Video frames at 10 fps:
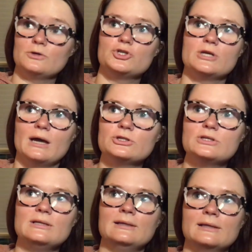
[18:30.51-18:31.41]
She
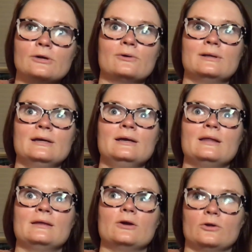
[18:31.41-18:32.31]
actually literally, I
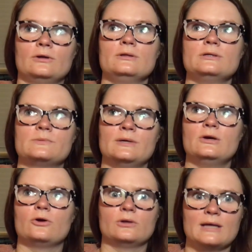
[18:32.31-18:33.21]
think earlier this
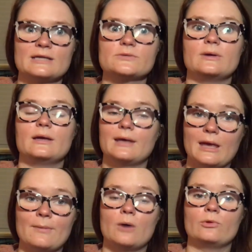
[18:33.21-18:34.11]
week or last week,
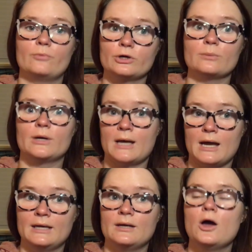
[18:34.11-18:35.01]
came out with book number
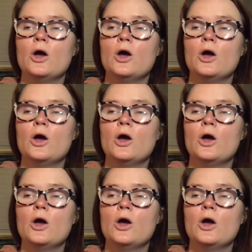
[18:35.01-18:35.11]
nine,